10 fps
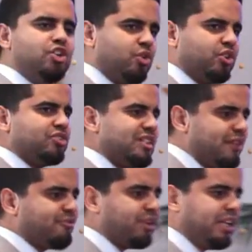in order
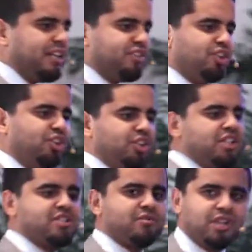to not forget the
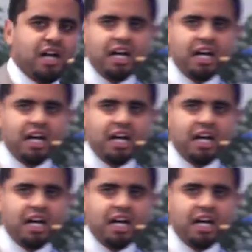goodness of